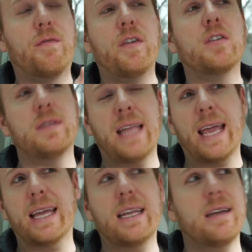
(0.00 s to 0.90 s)
feel
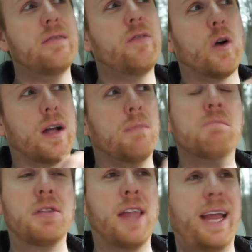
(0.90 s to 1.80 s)
negative or
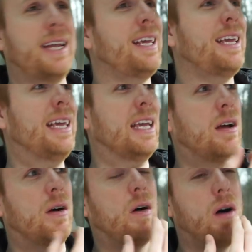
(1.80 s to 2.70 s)
complainy
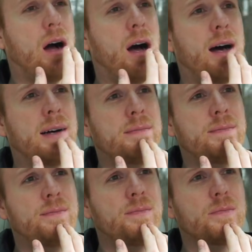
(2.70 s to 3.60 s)
um,
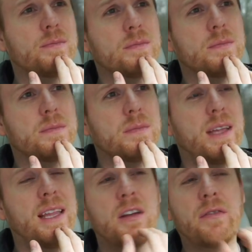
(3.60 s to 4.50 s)

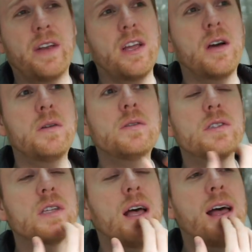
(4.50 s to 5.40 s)
in their
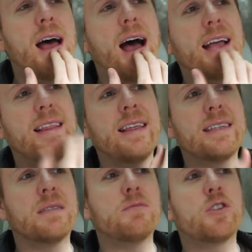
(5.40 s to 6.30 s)
videos. I
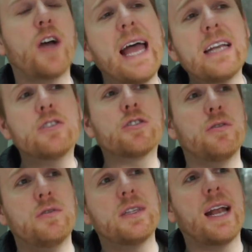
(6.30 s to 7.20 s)
think some tried and
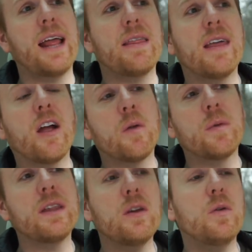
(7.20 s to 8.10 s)
trues that I think are
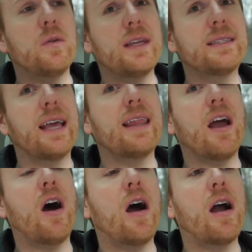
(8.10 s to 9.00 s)
really who they say they
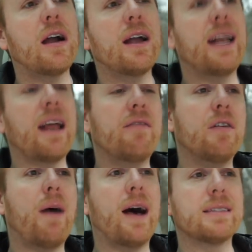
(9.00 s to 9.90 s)
are, and I feel
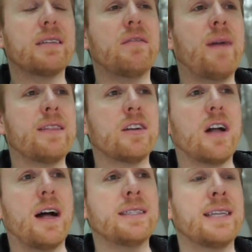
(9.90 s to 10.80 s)
positive about their
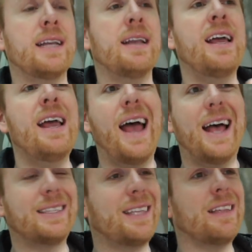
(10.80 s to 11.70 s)
content
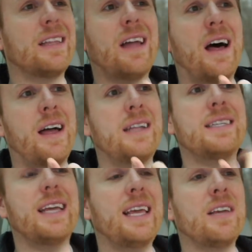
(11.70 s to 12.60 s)
Estee Lalonde,
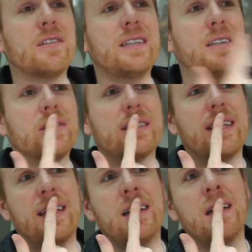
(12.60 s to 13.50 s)
Ingrid
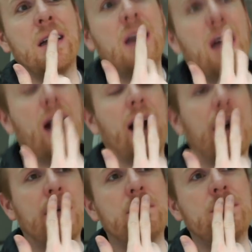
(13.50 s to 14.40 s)
Nielsen,
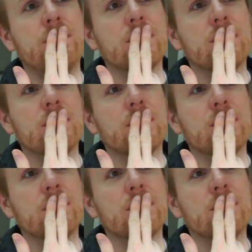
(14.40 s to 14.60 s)
um,